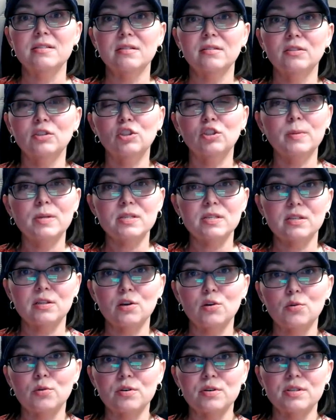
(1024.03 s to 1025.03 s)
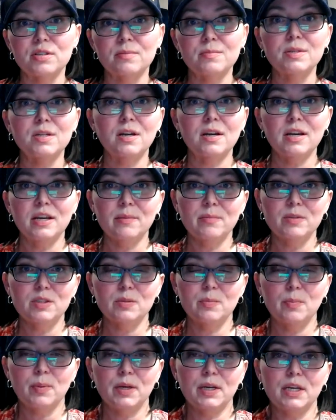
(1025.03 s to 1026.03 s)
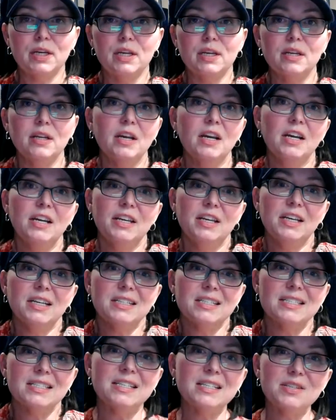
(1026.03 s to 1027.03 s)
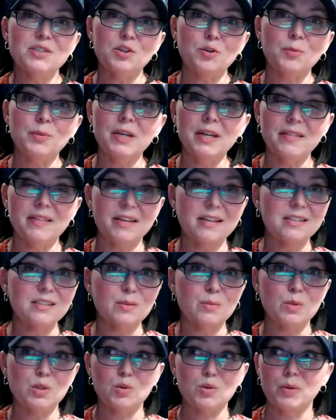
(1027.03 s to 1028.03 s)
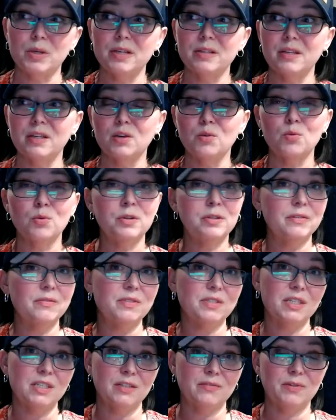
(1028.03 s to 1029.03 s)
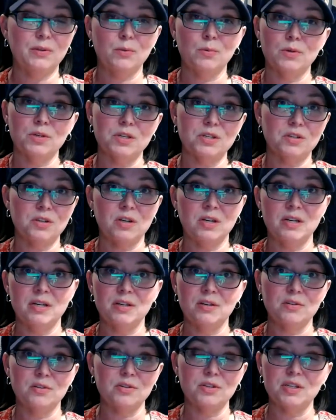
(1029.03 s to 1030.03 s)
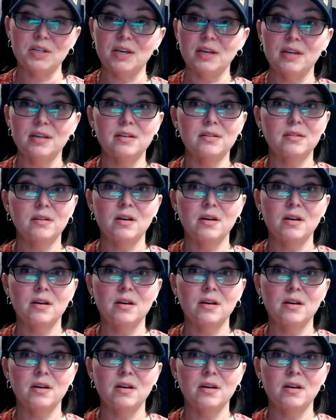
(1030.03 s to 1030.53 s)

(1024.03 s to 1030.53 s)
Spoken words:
a little bit slower sometimes, but get to see so many things in between that you wouldn't have seen if you were just on an interstate.